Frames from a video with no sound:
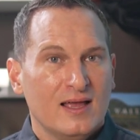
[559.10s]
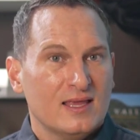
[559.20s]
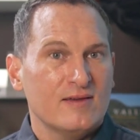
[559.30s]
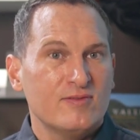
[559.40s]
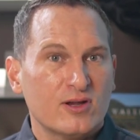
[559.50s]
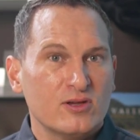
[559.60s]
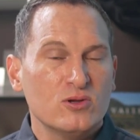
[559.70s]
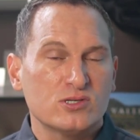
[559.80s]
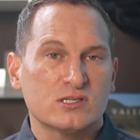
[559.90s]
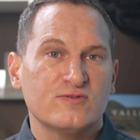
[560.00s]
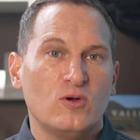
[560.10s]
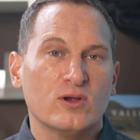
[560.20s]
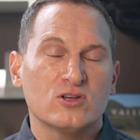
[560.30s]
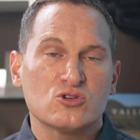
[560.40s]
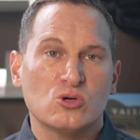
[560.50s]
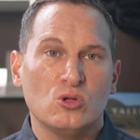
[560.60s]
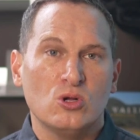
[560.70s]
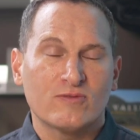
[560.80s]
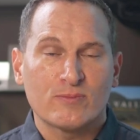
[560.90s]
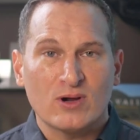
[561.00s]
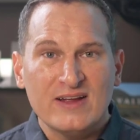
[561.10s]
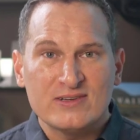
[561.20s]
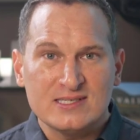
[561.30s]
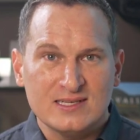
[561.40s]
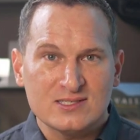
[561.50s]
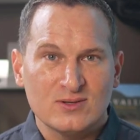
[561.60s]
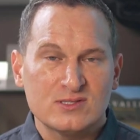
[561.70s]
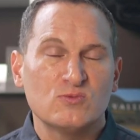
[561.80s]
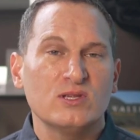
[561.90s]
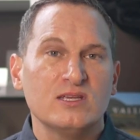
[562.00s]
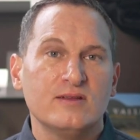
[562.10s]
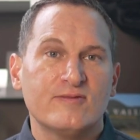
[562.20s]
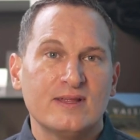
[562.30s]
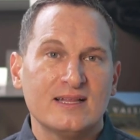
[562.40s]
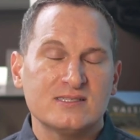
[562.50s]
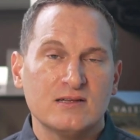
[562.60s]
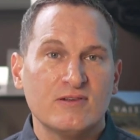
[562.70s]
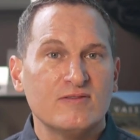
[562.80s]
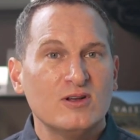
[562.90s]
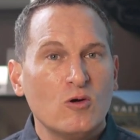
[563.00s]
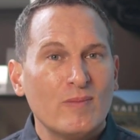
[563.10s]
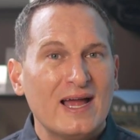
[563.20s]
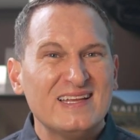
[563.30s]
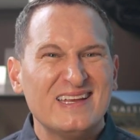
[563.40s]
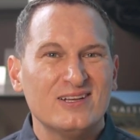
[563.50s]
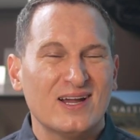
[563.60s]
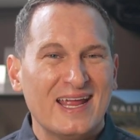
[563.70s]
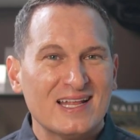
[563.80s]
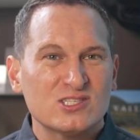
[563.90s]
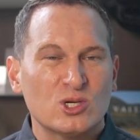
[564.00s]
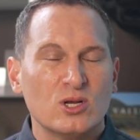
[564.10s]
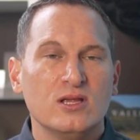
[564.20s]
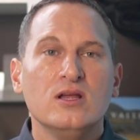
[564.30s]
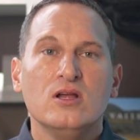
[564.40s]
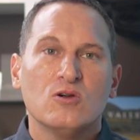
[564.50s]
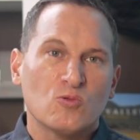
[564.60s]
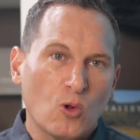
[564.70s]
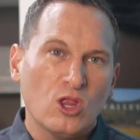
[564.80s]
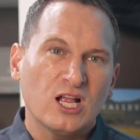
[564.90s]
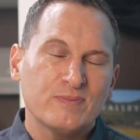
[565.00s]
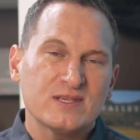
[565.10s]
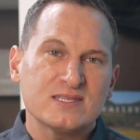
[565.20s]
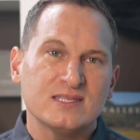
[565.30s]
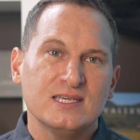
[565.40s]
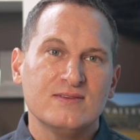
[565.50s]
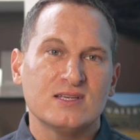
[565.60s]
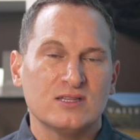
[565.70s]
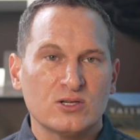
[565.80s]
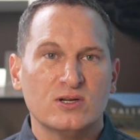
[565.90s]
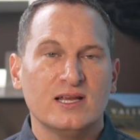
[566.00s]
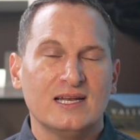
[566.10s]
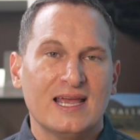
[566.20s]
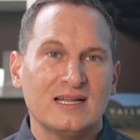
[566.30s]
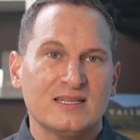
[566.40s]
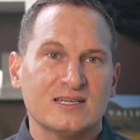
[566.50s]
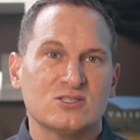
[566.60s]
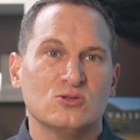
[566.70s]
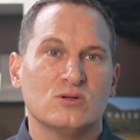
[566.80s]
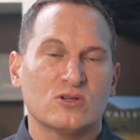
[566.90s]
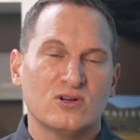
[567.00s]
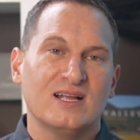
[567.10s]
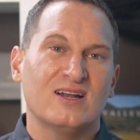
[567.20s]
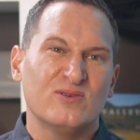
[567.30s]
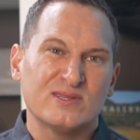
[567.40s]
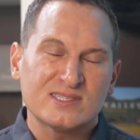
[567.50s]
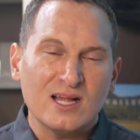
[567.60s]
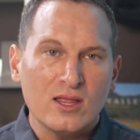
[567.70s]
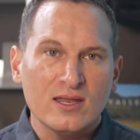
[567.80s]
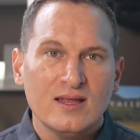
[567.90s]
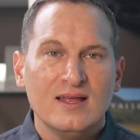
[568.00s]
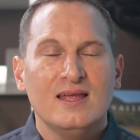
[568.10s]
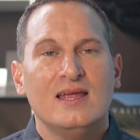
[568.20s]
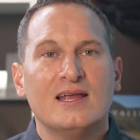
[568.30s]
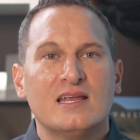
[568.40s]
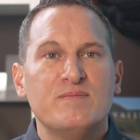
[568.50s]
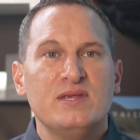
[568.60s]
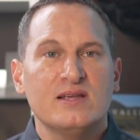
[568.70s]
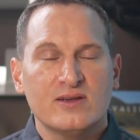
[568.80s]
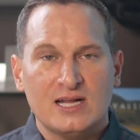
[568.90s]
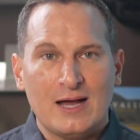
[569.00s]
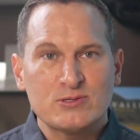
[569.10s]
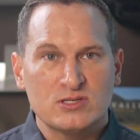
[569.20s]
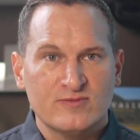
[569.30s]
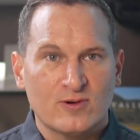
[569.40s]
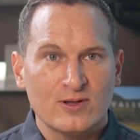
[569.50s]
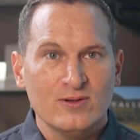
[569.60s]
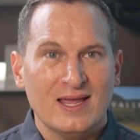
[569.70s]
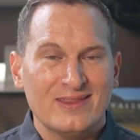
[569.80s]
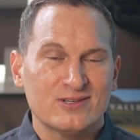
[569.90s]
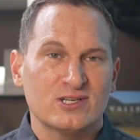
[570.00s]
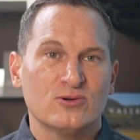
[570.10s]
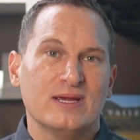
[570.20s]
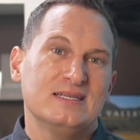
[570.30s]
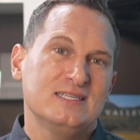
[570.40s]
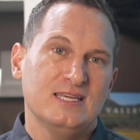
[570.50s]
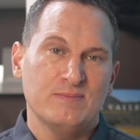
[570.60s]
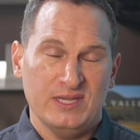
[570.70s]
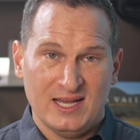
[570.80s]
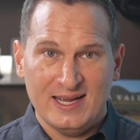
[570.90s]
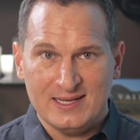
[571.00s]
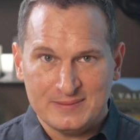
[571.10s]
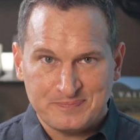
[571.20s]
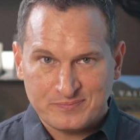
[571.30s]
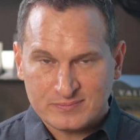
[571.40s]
give their users full control over privacy. So it's really good for that stuff. And if you don't mind getting your hands dirty, rolling up the sleeves and learning an analytics tool, learning how to install it, it can be a good option for you. And there's a great team behind it.